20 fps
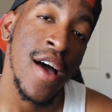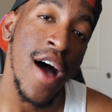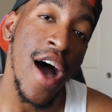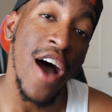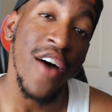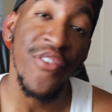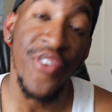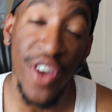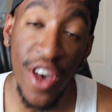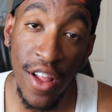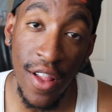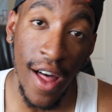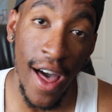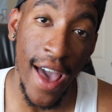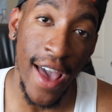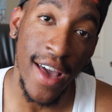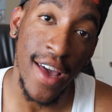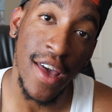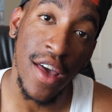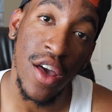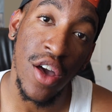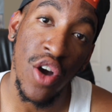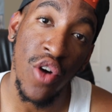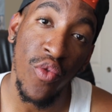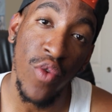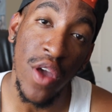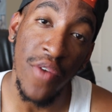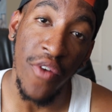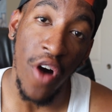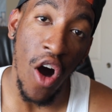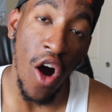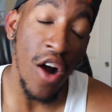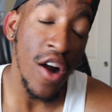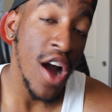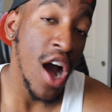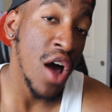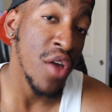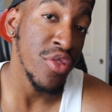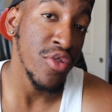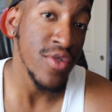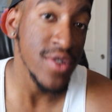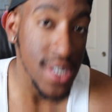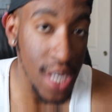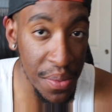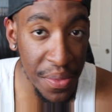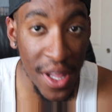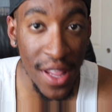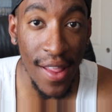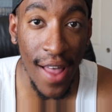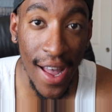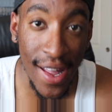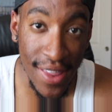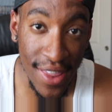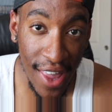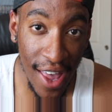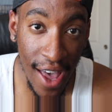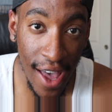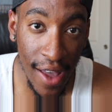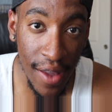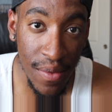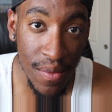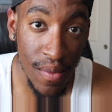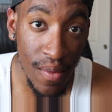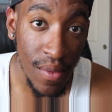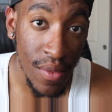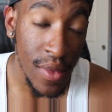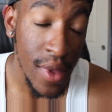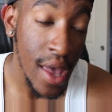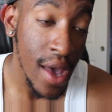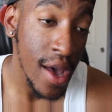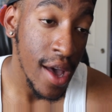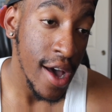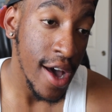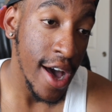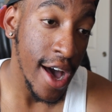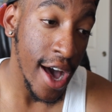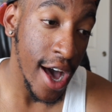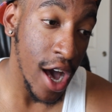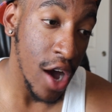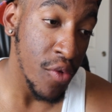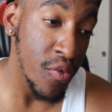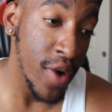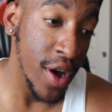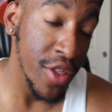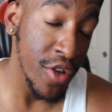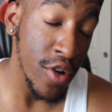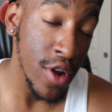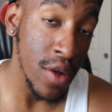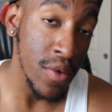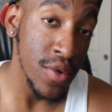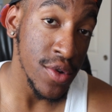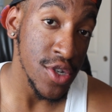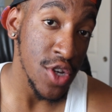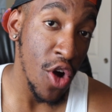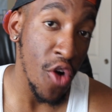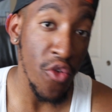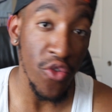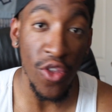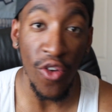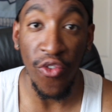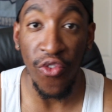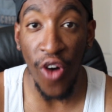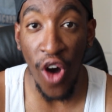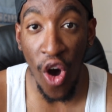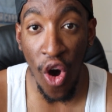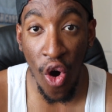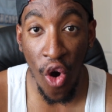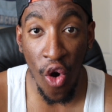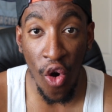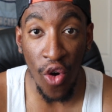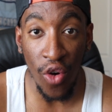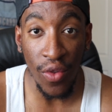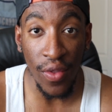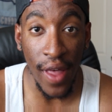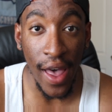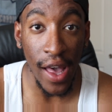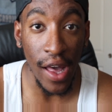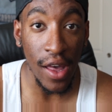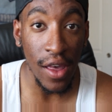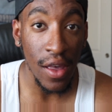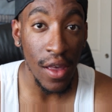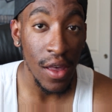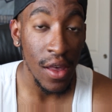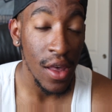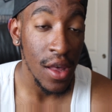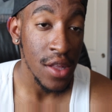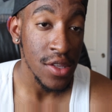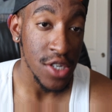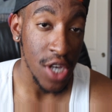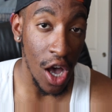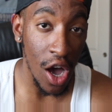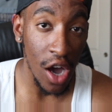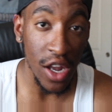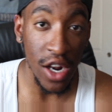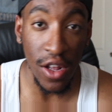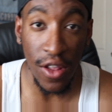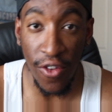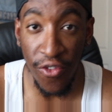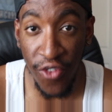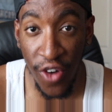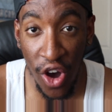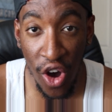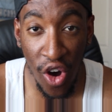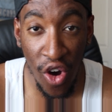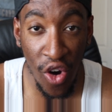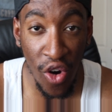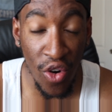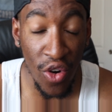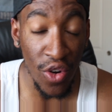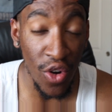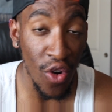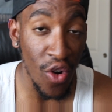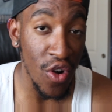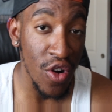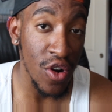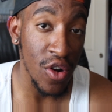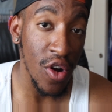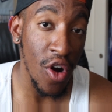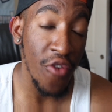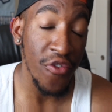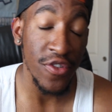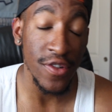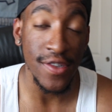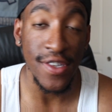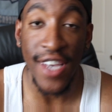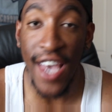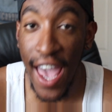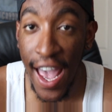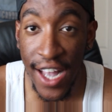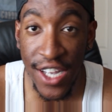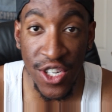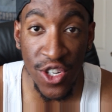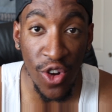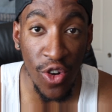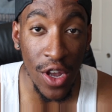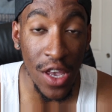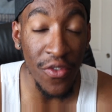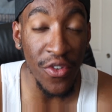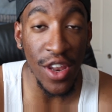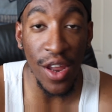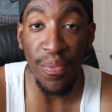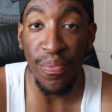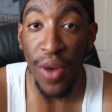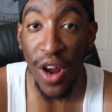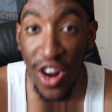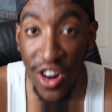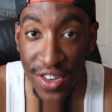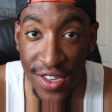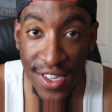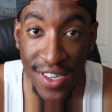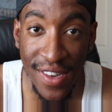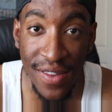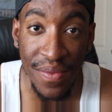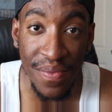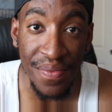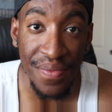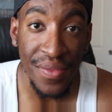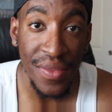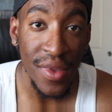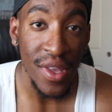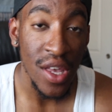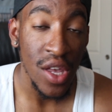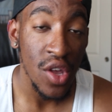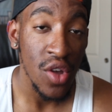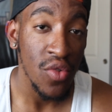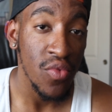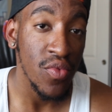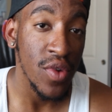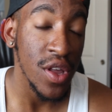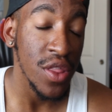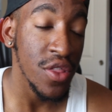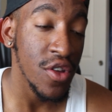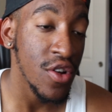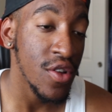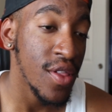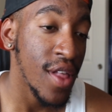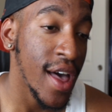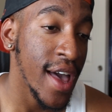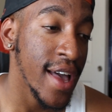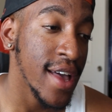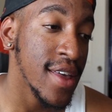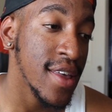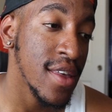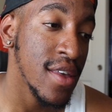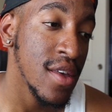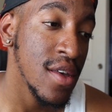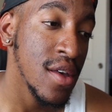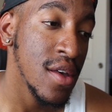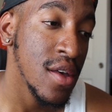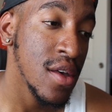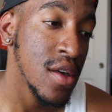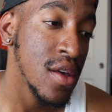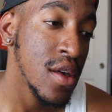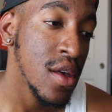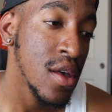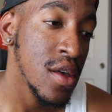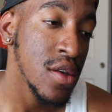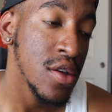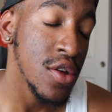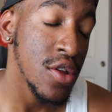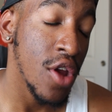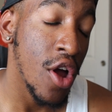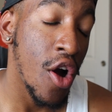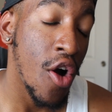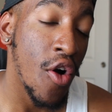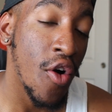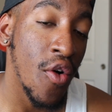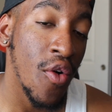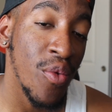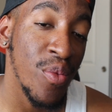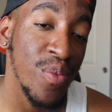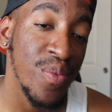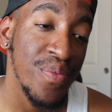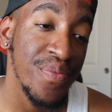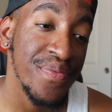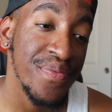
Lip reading: I feel like we've all gone through something like that. Whether it was over the phone, like talking on the phone or over text or even in person. When they're like, you know,